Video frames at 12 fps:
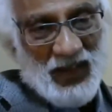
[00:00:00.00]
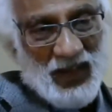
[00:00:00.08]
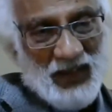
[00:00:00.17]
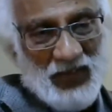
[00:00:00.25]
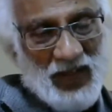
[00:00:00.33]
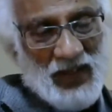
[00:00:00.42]

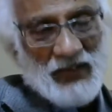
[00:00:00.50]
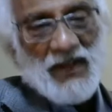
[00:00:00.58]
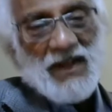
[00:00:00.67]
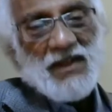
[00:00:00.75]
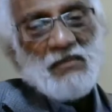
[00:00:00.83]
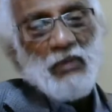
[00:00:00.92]
Uh, very,
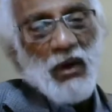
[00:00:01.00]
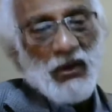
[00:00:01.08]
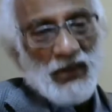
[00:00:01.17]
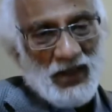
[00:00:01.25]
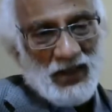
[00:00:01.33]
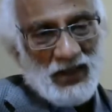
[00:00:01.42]
very
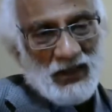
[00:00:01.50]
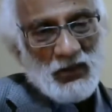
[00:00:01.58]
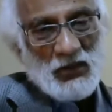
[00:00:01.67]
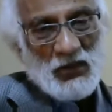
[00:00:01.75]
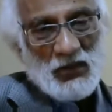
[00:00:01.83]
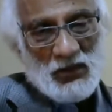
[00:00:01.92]
important
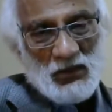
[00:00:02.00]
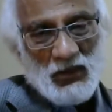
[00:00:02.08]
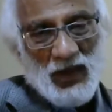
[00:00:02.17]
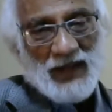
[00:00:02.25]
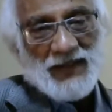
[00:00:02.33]
to, to let